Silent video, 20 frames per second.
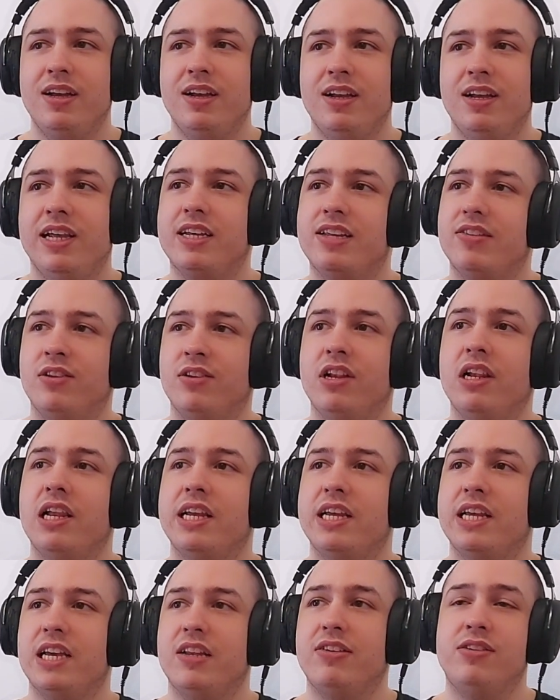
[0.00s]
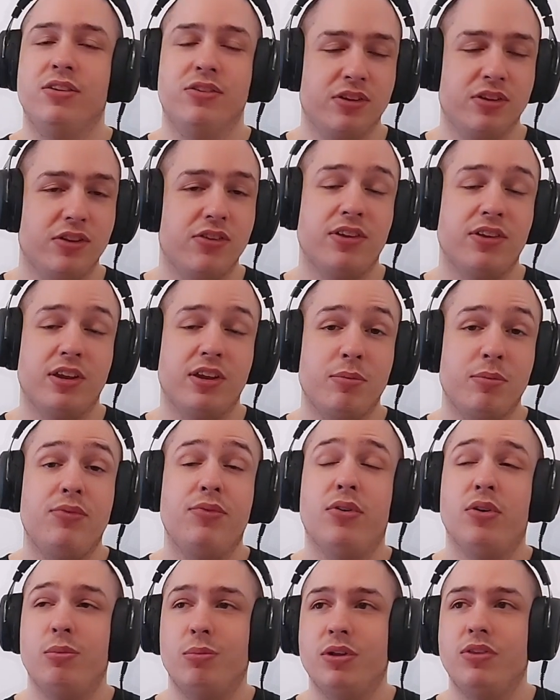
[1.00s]
Like, it's not like I didn't understand it
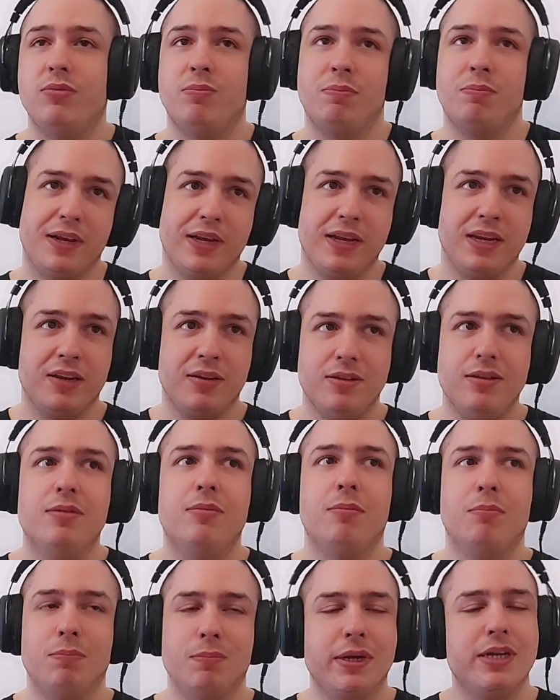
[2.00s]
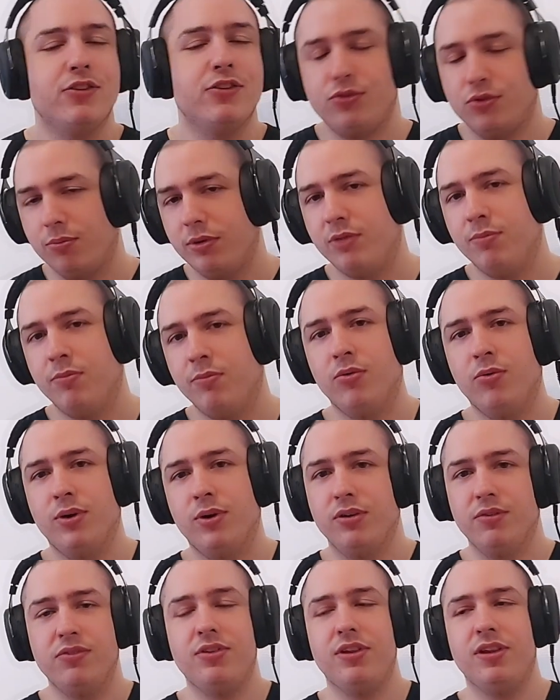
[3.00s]
before, but playing makes you a bit more
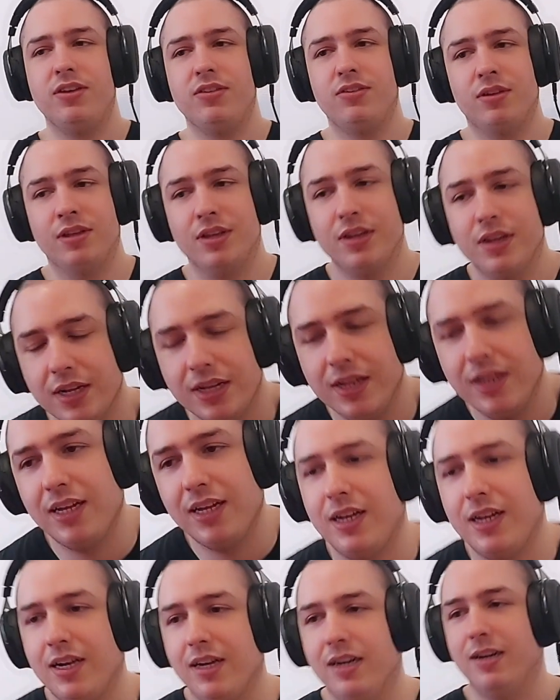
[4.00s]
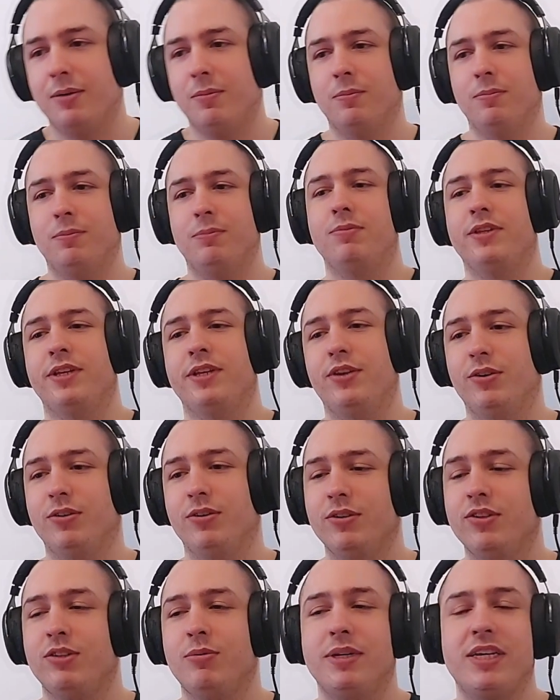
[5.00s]
aware of things. You know,
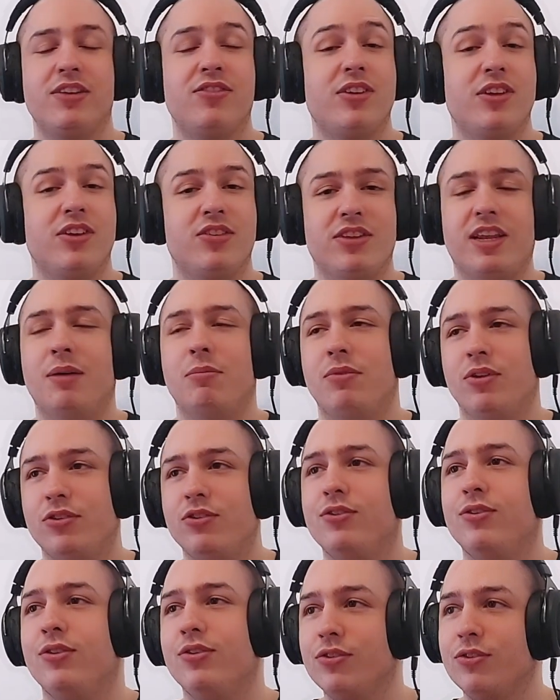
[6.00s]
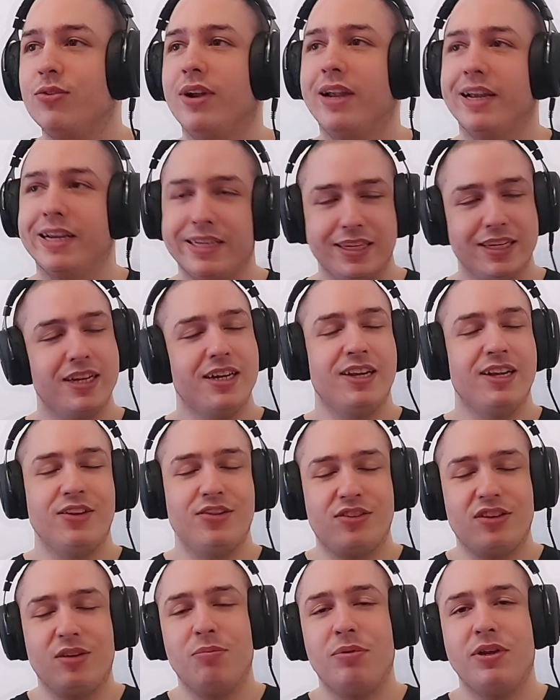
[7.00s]
the biggest thing is that I'm not used to like
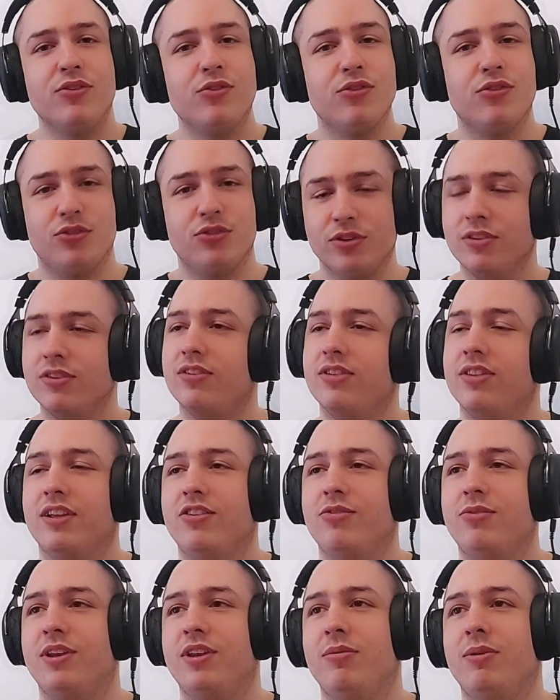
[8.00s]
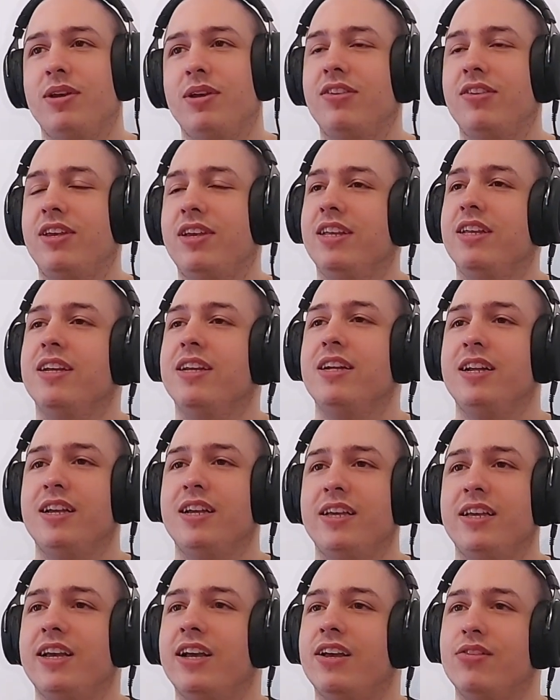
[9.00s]
stopping to shoot. That's really the big thing.
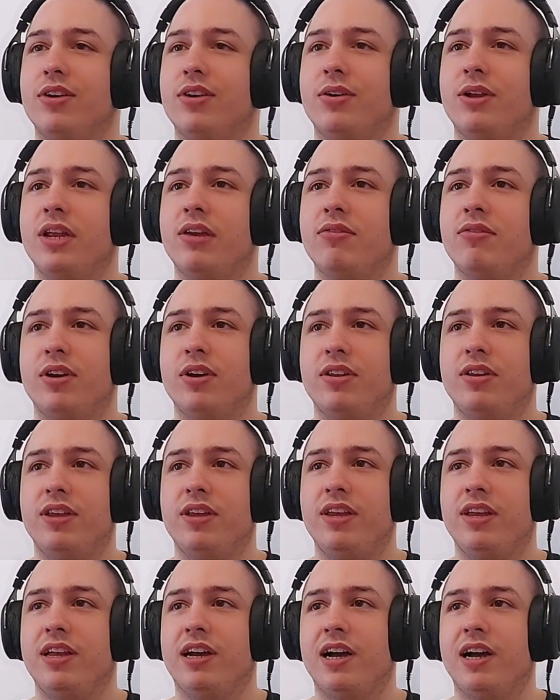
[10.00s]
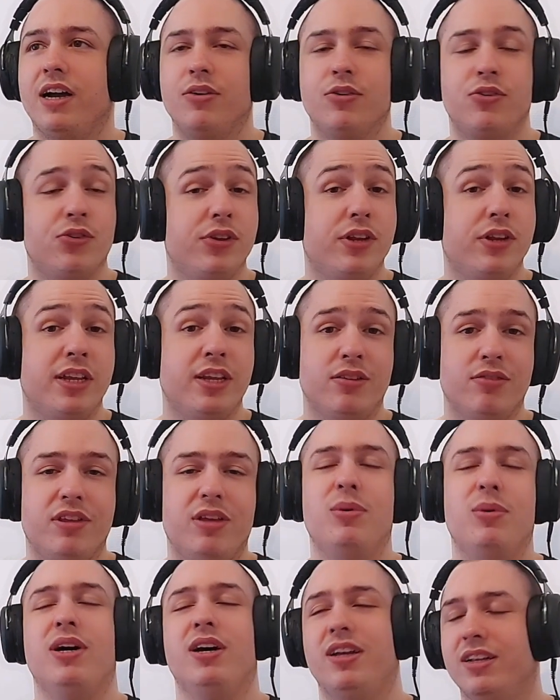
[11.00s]
Yeah, so I really have no idea how good any of
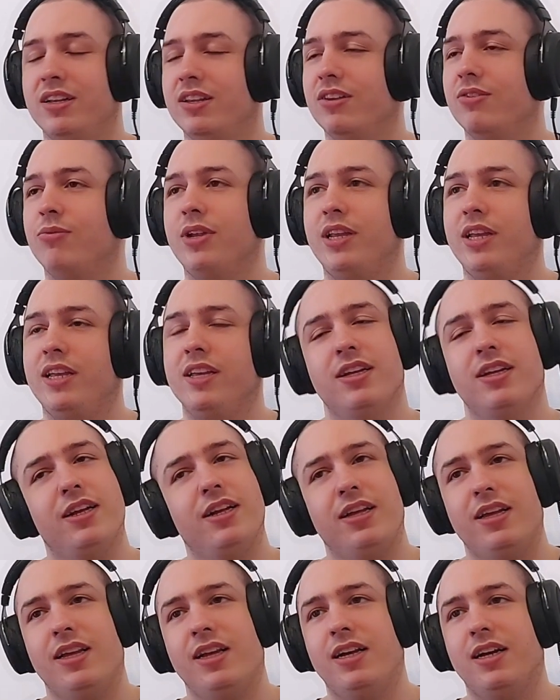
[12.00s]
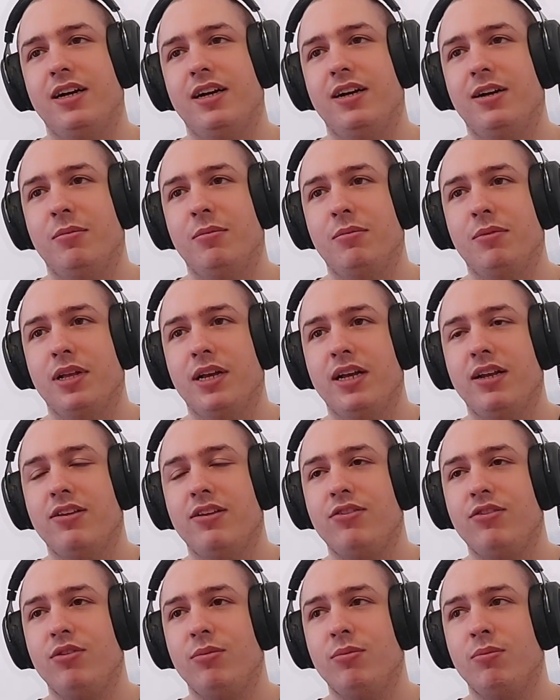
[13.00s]
them are, really. I'd
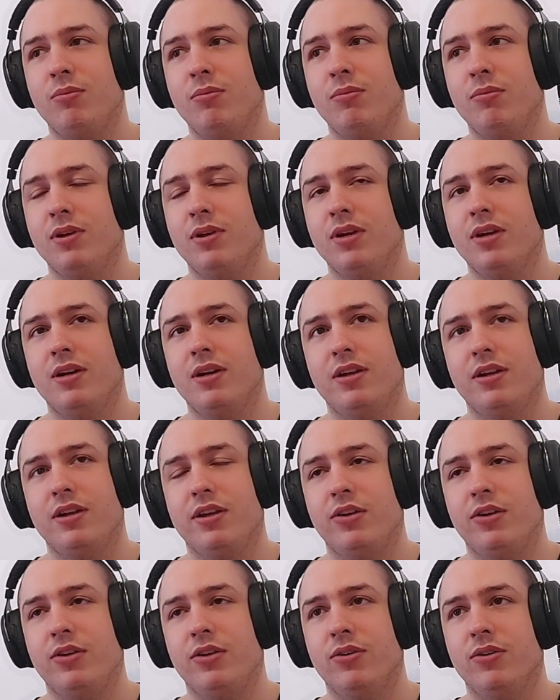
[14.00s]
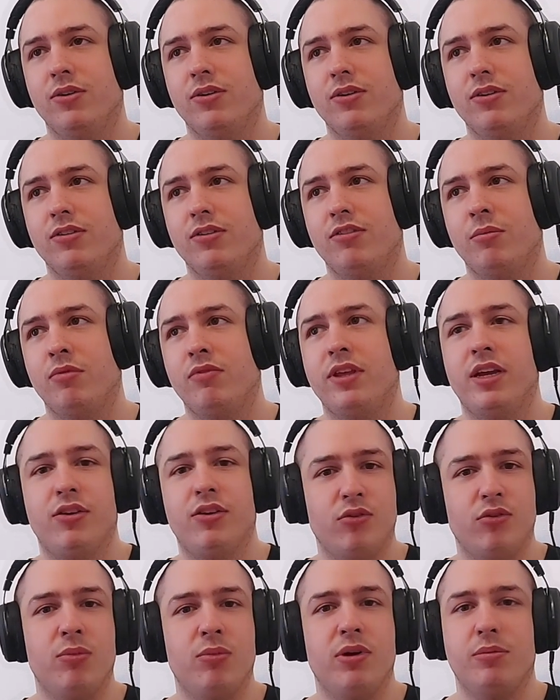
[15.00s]
assume, you know, some of the
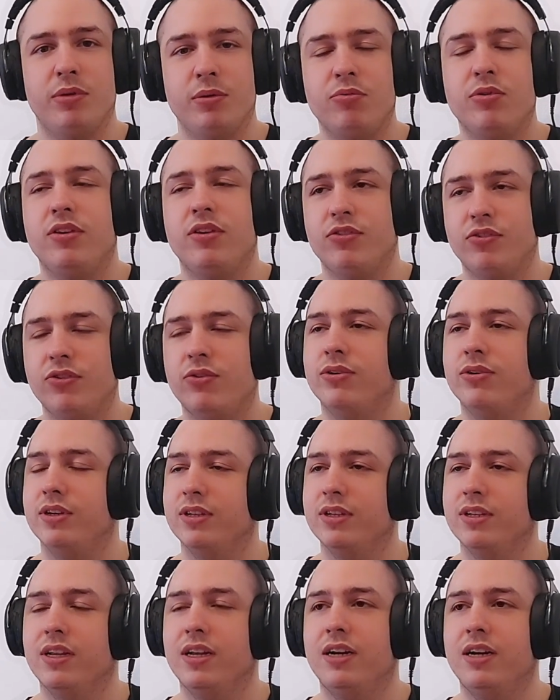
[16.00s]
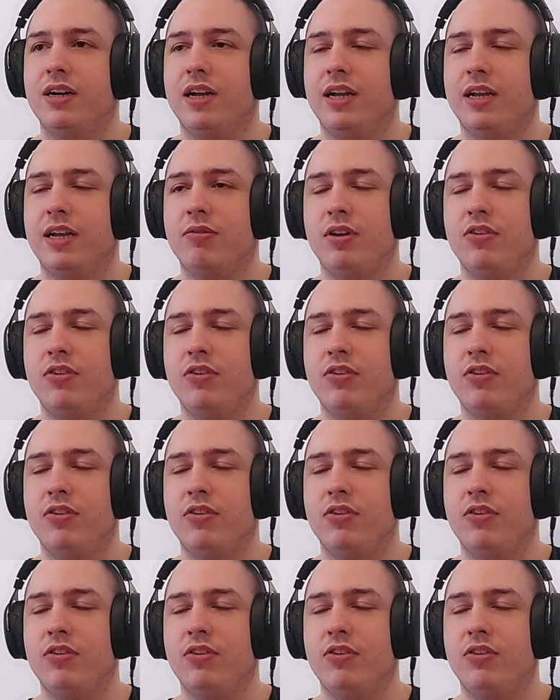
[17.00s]
idol might be pretty strong, like